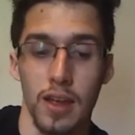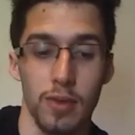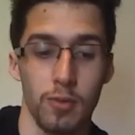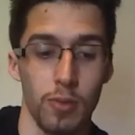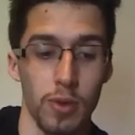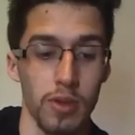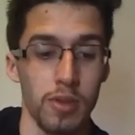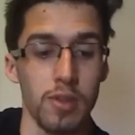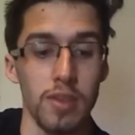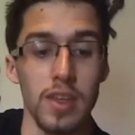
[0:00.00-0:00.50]

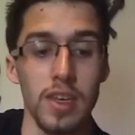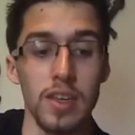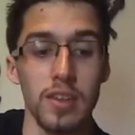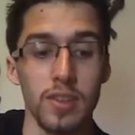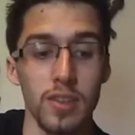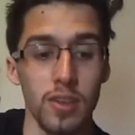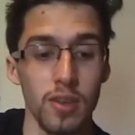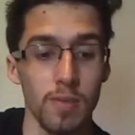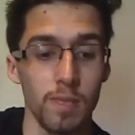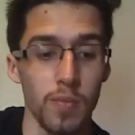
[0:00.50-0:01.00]
with
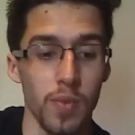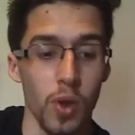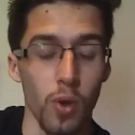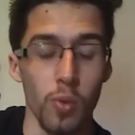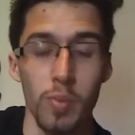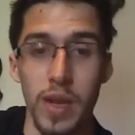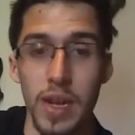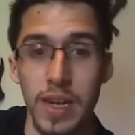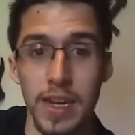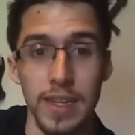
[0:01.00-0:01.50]
these
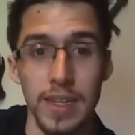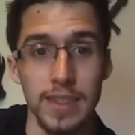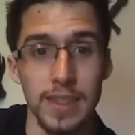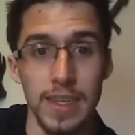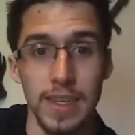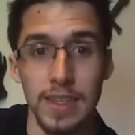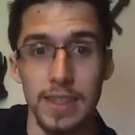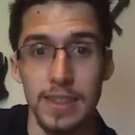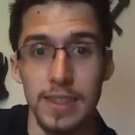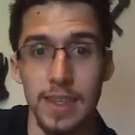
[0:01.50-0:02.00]

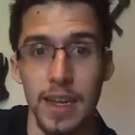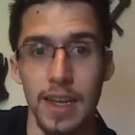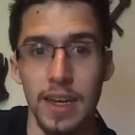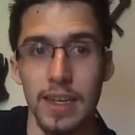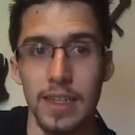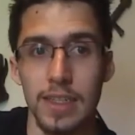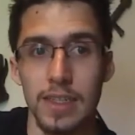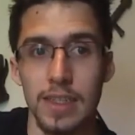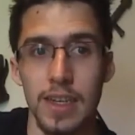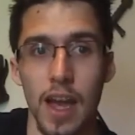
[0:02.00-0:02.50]
obediences, and
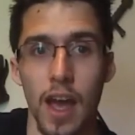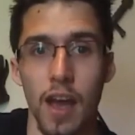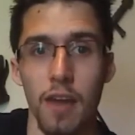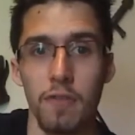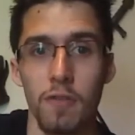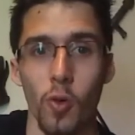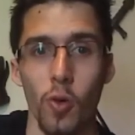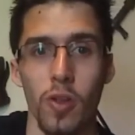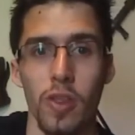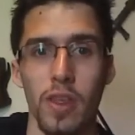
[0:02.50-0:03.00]
it's not
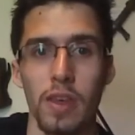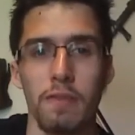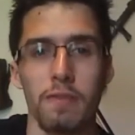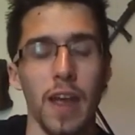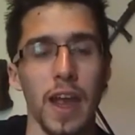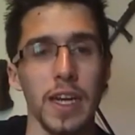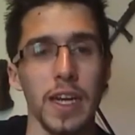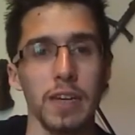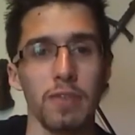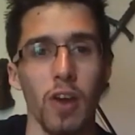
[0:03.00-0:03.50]
for the
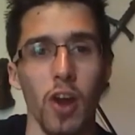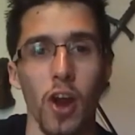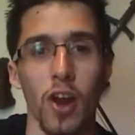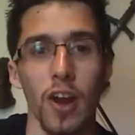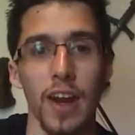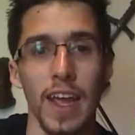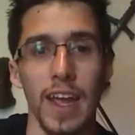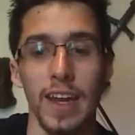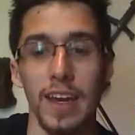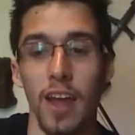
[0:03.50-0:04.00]
faint of
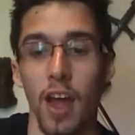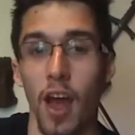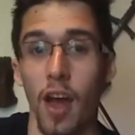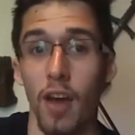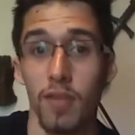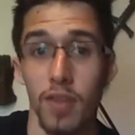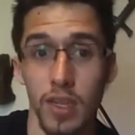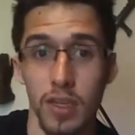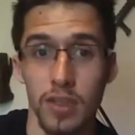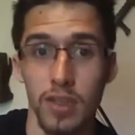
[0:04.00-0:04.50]
heart, and
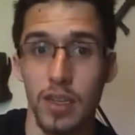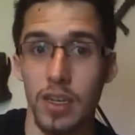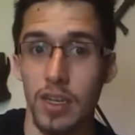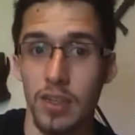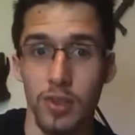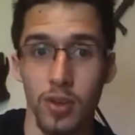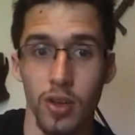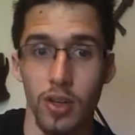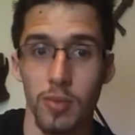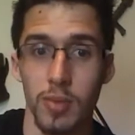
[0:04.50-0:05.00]
obviously is
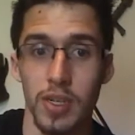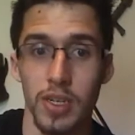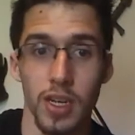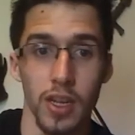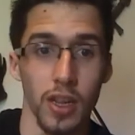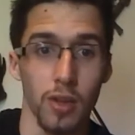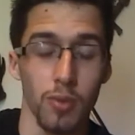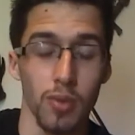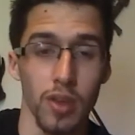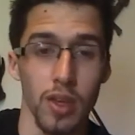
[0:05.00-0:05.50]
going to be
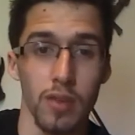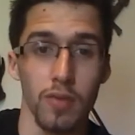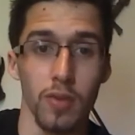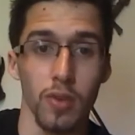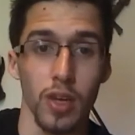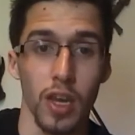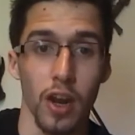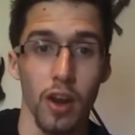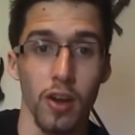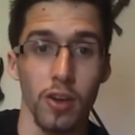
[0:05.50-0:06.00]
dealing with evil
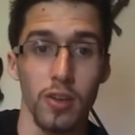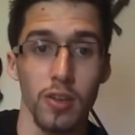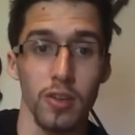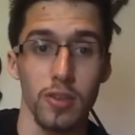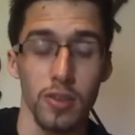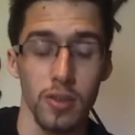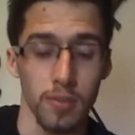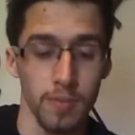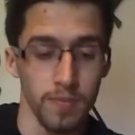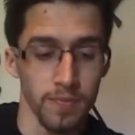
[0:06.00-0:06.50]

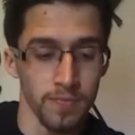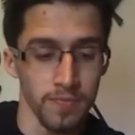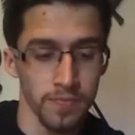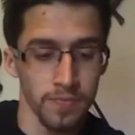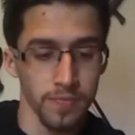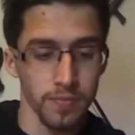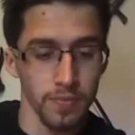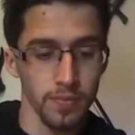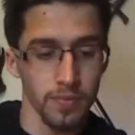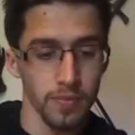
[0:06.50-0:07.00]
characters.
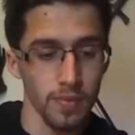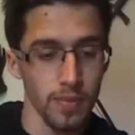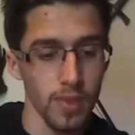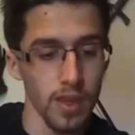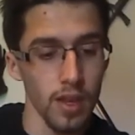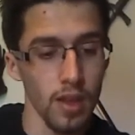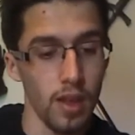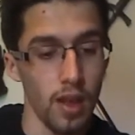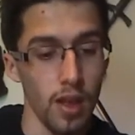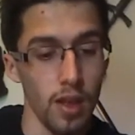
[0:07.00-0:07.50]

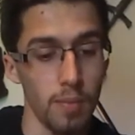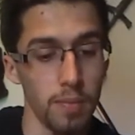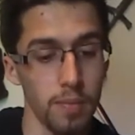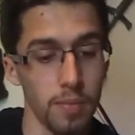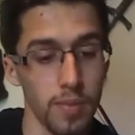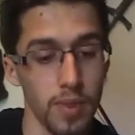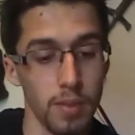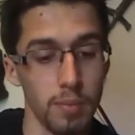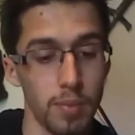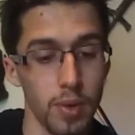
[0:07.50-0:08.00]

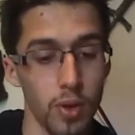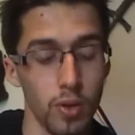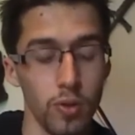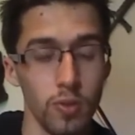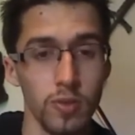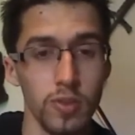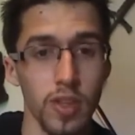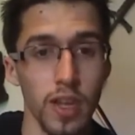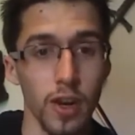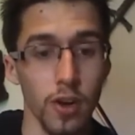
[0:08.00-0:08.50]
The
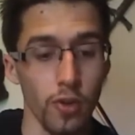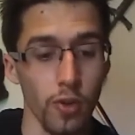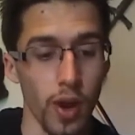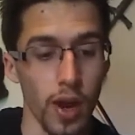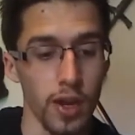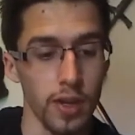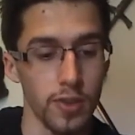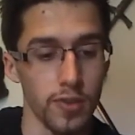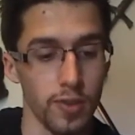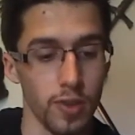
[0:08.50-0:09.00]
boons that are
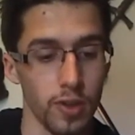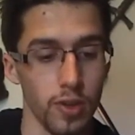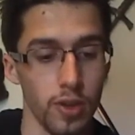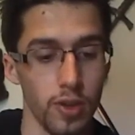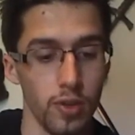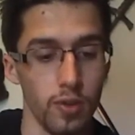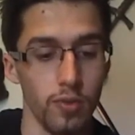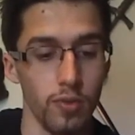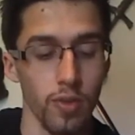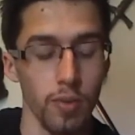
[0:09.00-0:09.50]
granted to
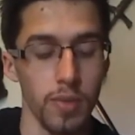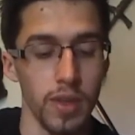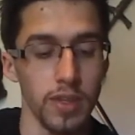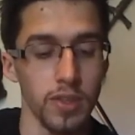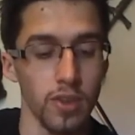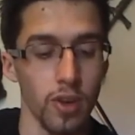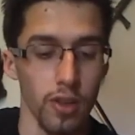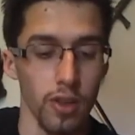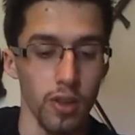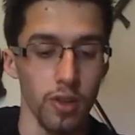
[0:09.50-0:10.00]
you from this are the